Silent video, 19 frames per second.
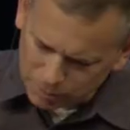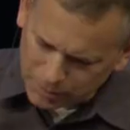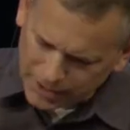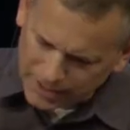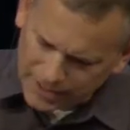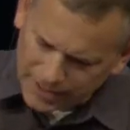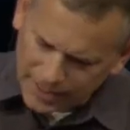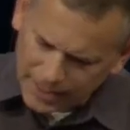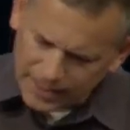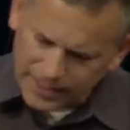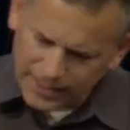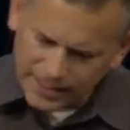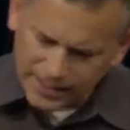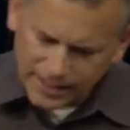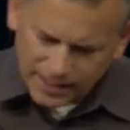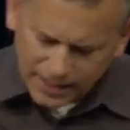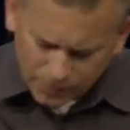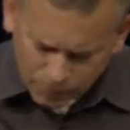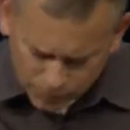but in the end, he
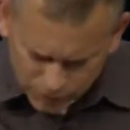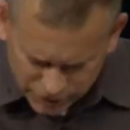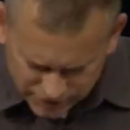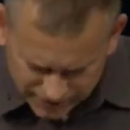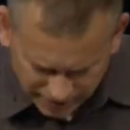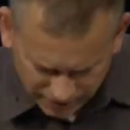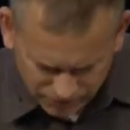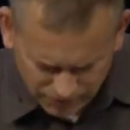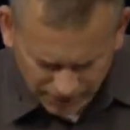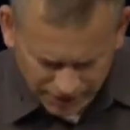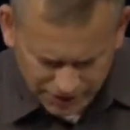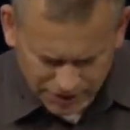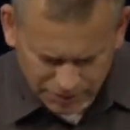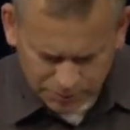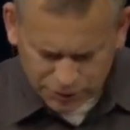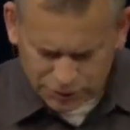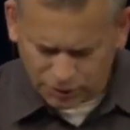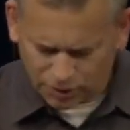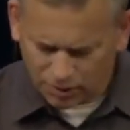was steadfast, he
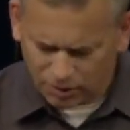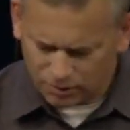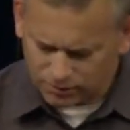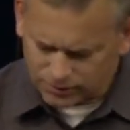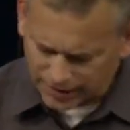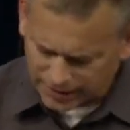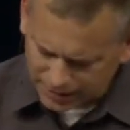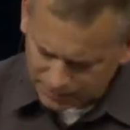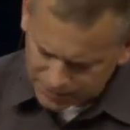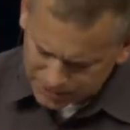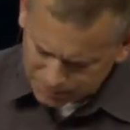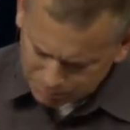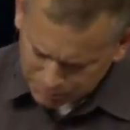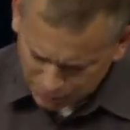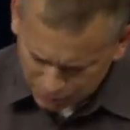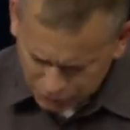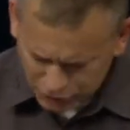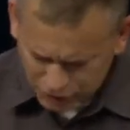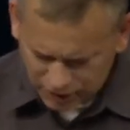resolved, and he was
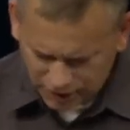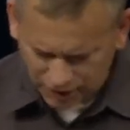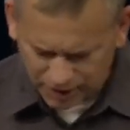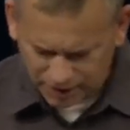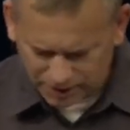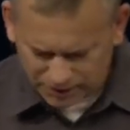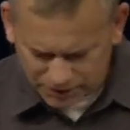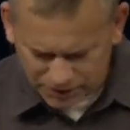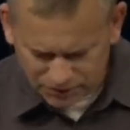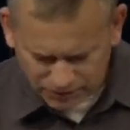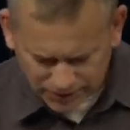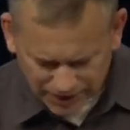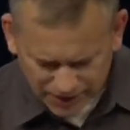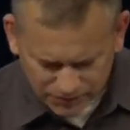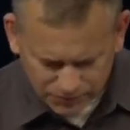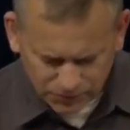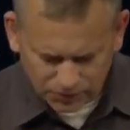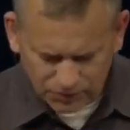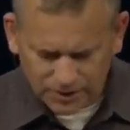spiritually hungry, and he was
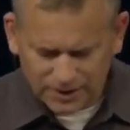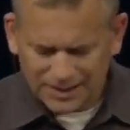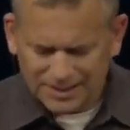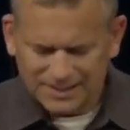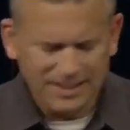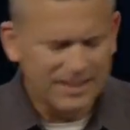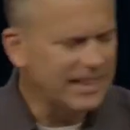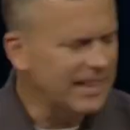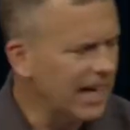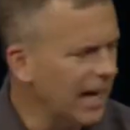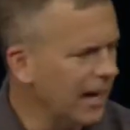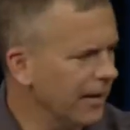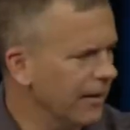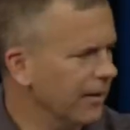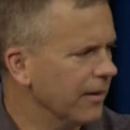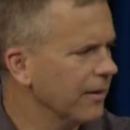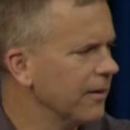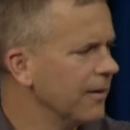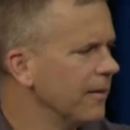faithful to the end.
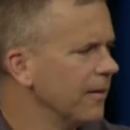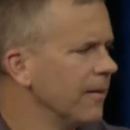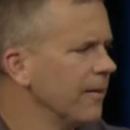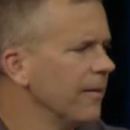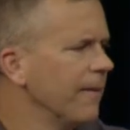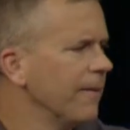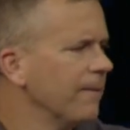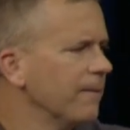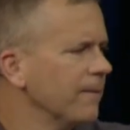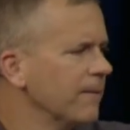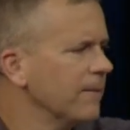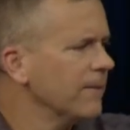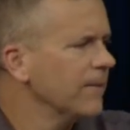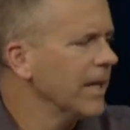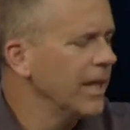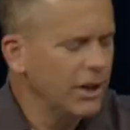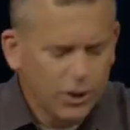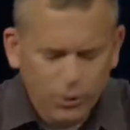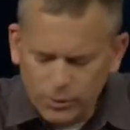
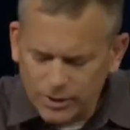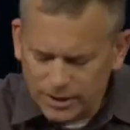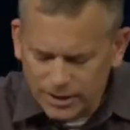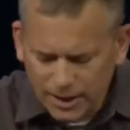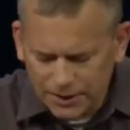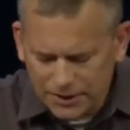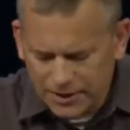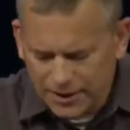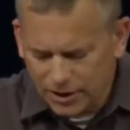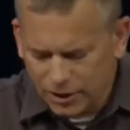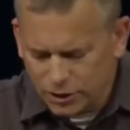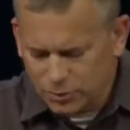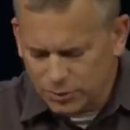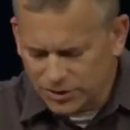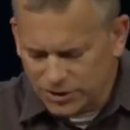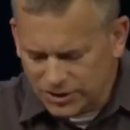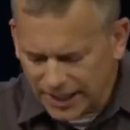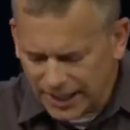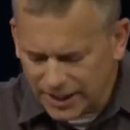He knew that nothing else
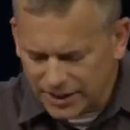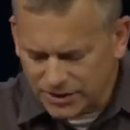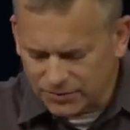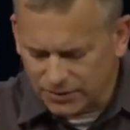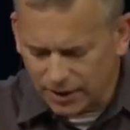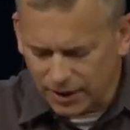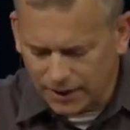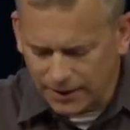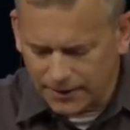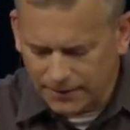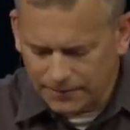would satisfy.